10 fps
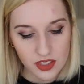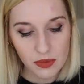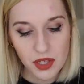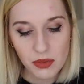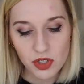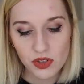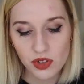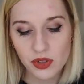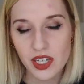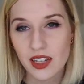Sometimes you
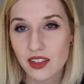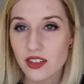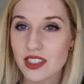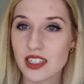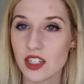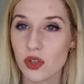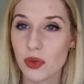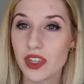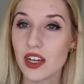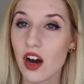do get a little sticker
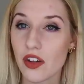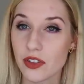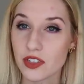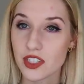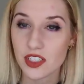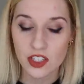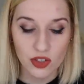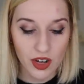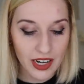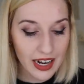with the author's
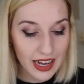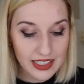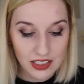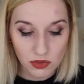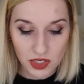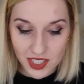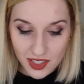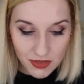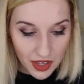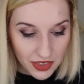signature on it. I didn't
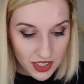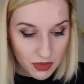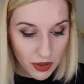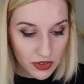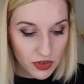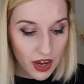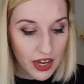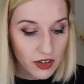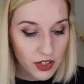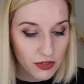receive that this month, so I
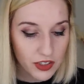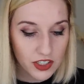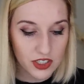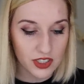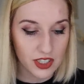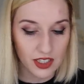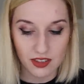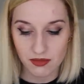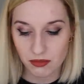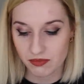don't know if they just
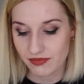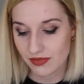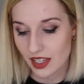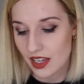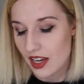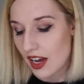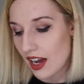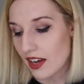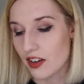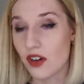didn't
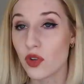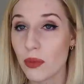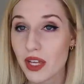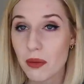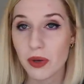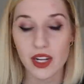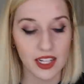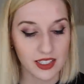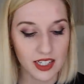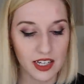I don't know. Normally I put it
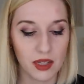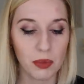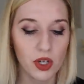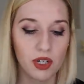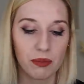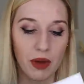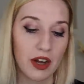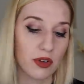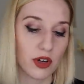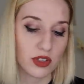inside the book. I
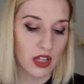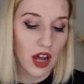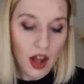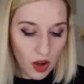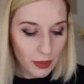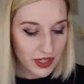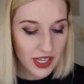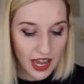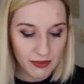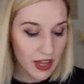don't know, so not all months
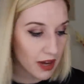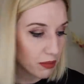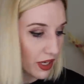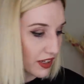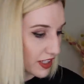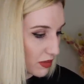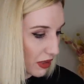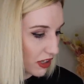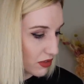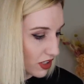have that, but this
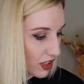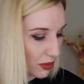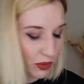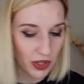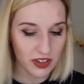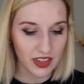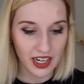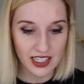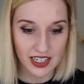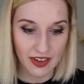month it was a little bit weird in that
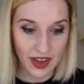I didn't have